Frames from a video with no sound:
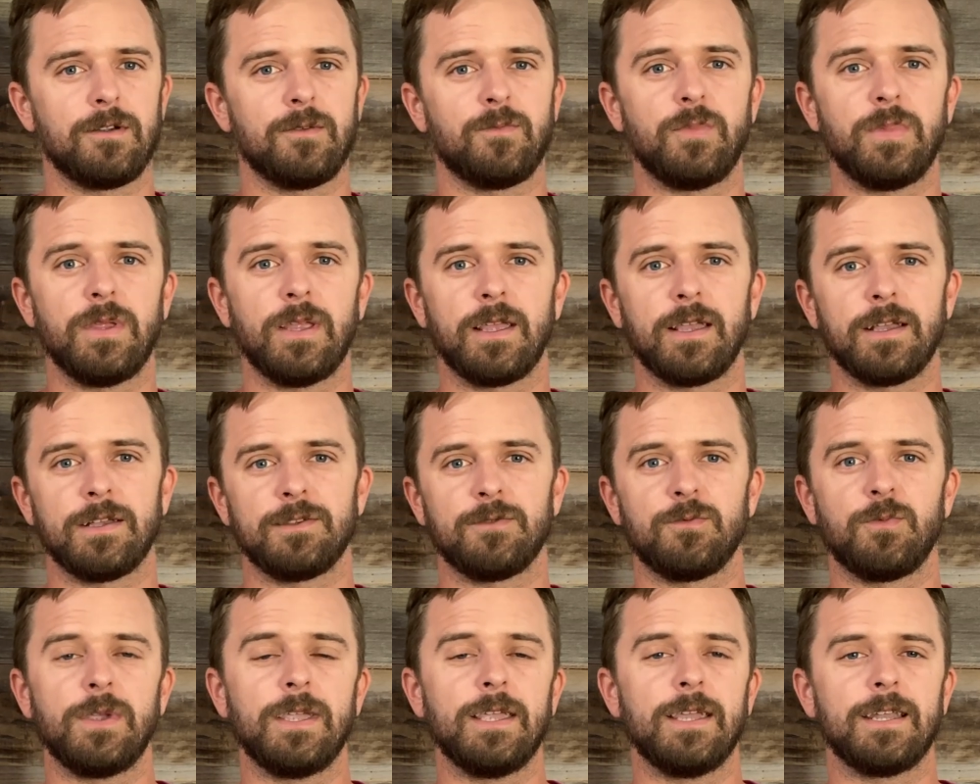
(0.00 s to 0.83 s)
because
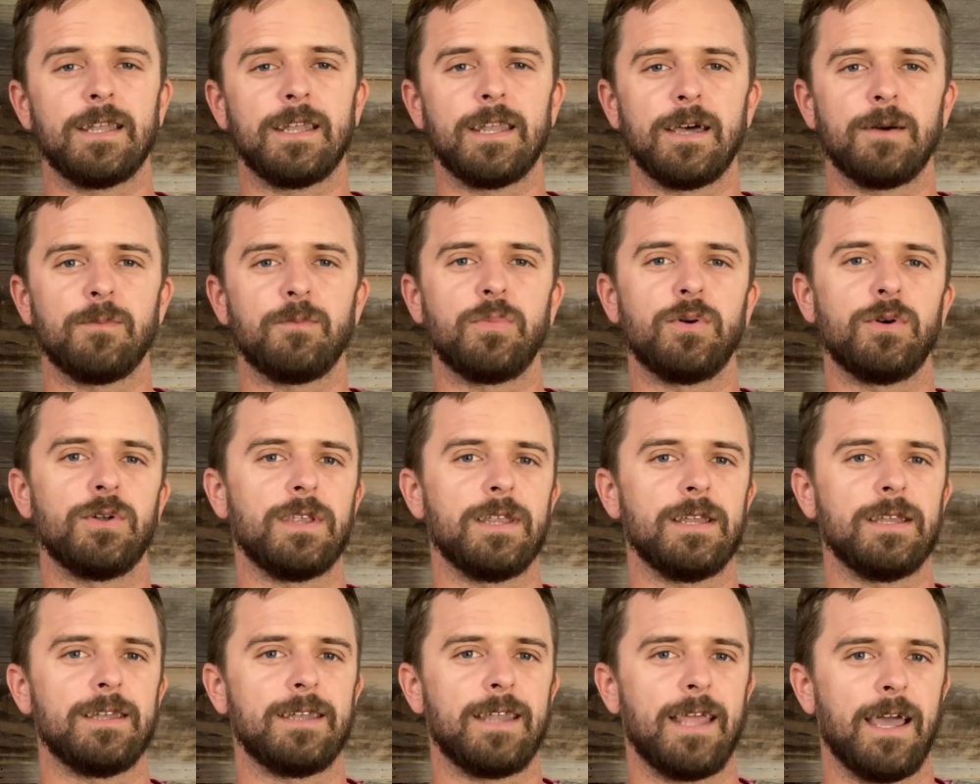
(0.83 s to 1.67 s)
we end up
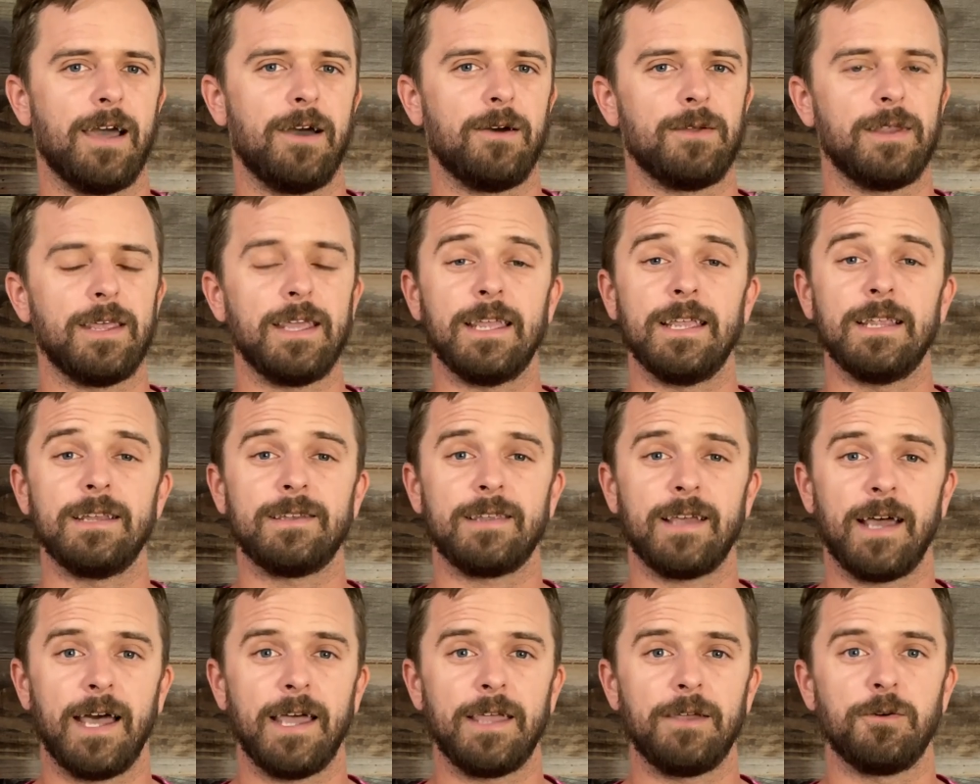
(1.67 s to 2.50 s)
putting down a
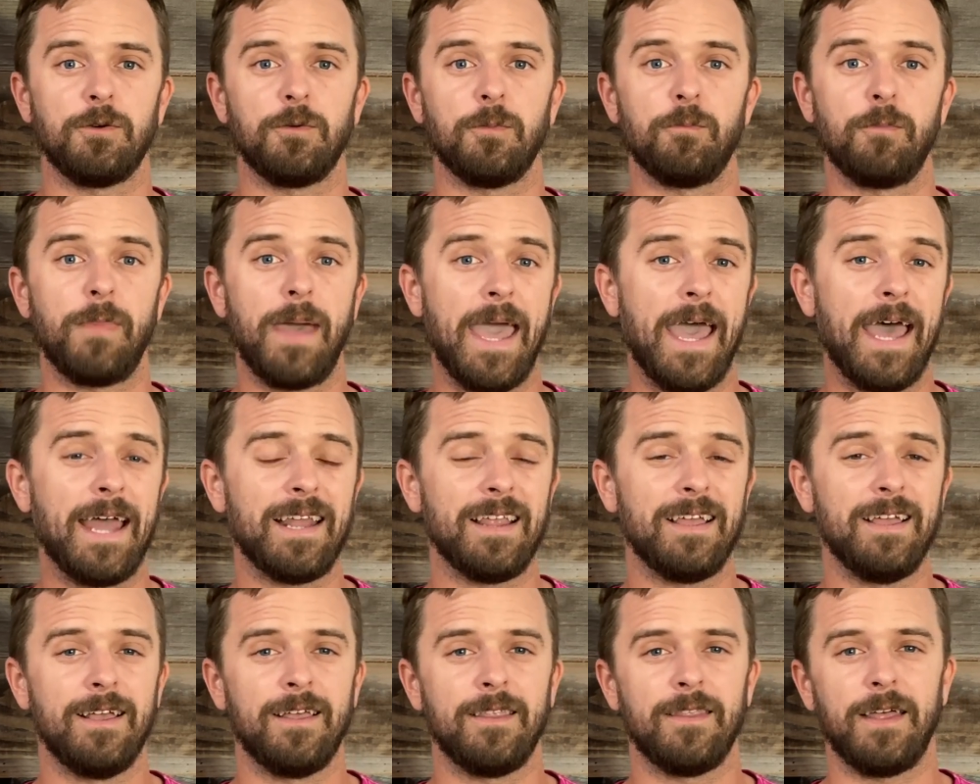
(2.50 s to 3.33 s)
tile mat